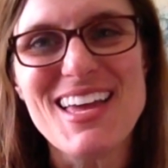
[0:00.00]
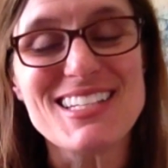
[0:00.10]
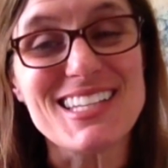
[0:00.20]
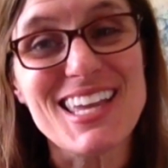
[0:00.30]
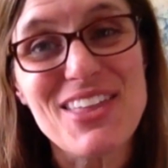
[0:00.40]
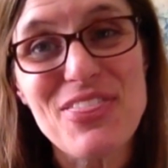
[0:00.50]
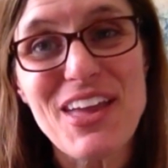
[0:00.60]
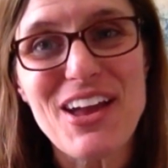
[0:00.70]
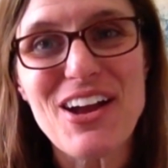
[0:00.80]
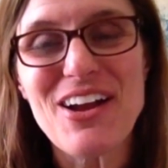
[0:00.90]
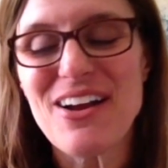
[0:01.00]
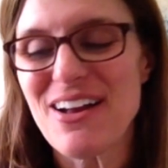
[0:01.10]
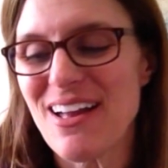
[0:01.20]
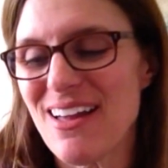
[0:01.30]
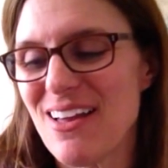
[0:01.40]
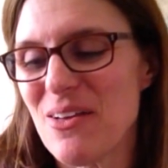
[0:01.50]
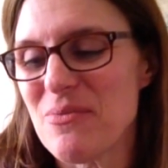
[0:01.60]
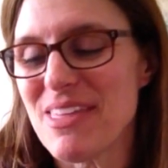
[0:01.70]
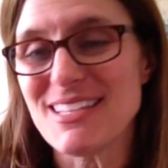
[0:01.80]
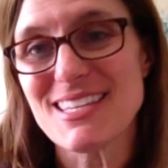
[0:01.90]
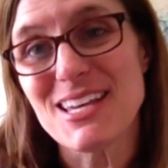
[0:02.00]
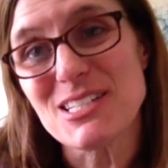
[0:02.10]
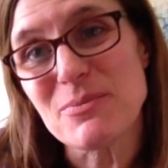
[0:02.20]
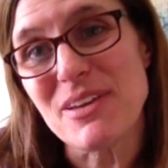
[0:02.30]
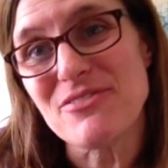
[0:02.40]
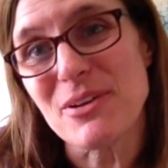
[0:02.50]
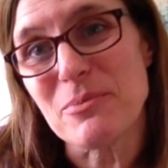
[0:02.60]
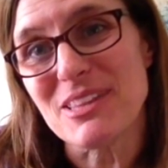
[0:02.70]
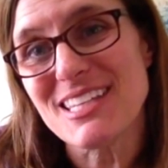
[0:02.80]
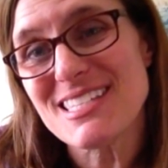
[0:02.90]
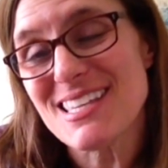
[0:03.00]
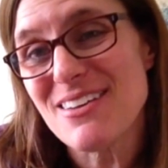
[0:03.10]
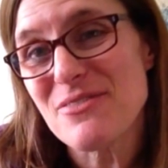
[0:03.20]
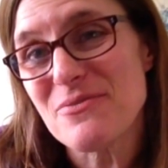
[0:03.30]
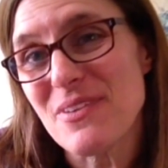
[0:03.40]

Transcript: to get there. Thanks again to my friend Melissa